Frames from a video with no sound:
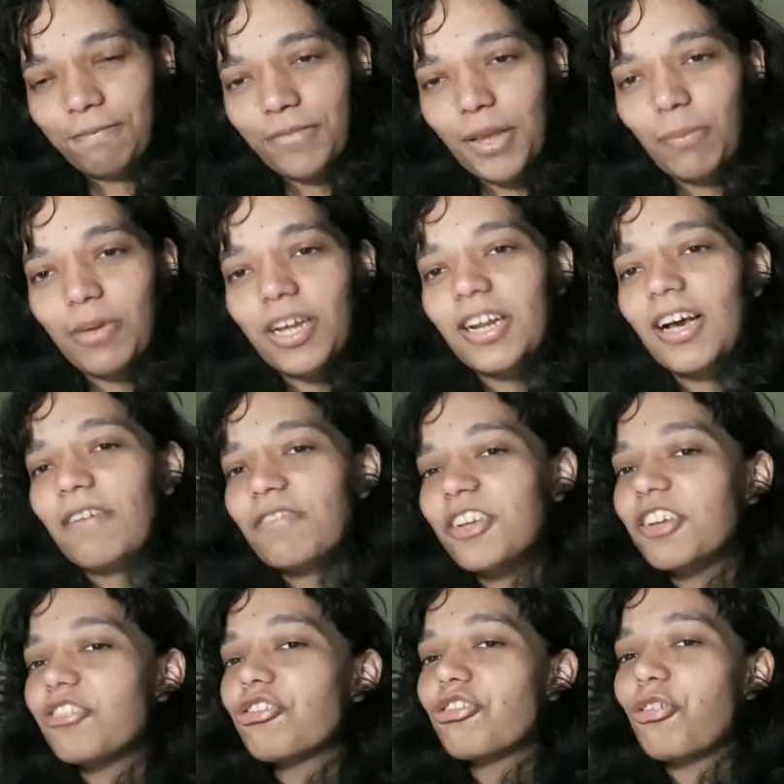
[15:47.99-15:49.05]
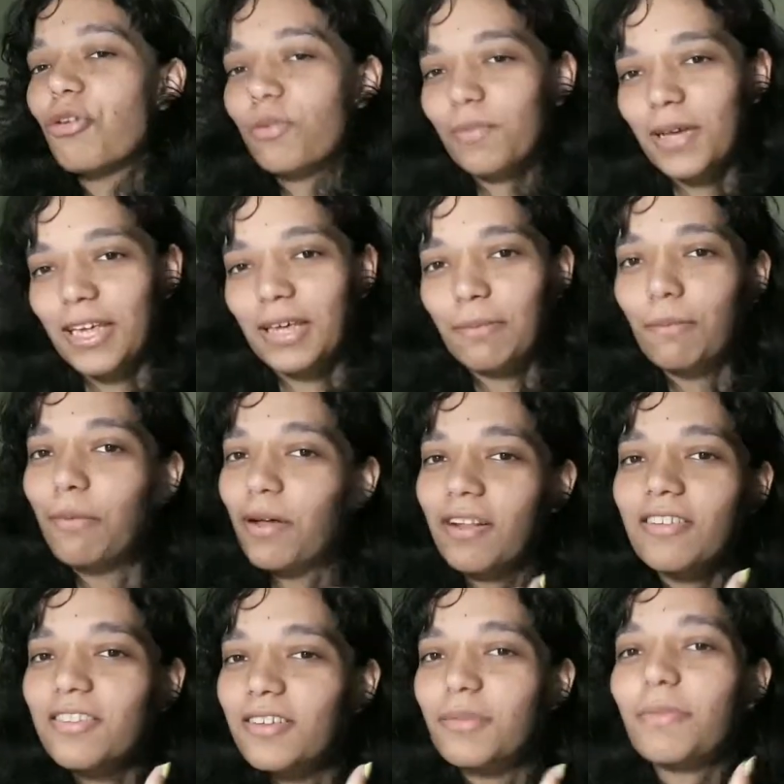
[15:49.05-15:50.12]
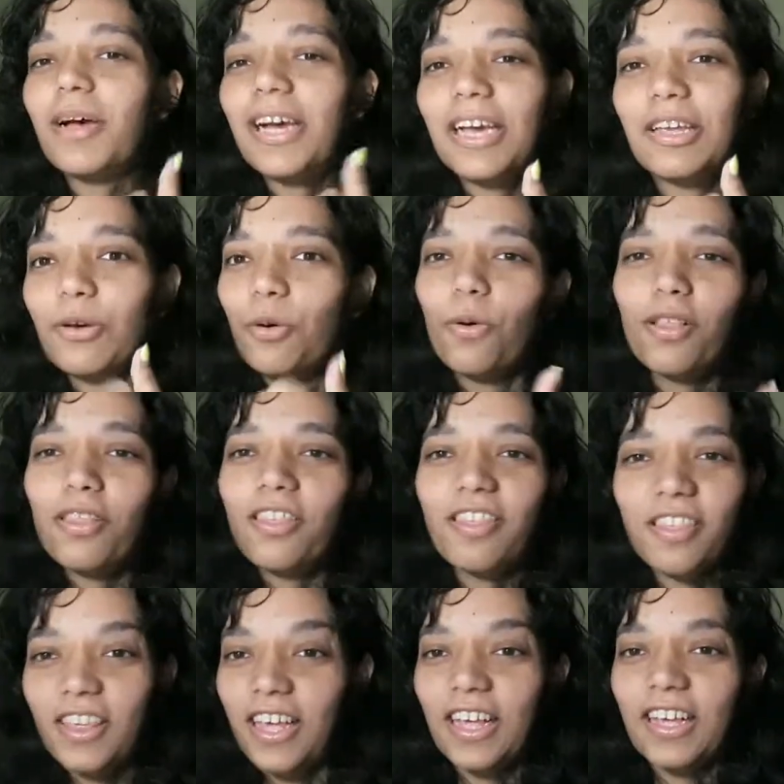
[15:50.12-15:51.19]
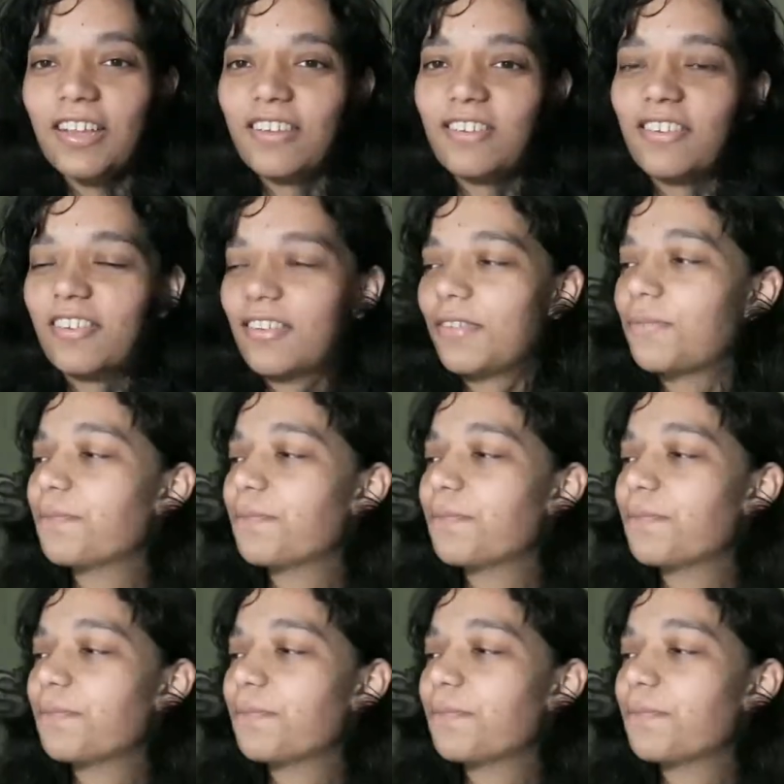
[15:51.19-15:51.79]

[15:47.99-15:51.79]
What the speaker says: I'm going to have to control my impulse to buy all things.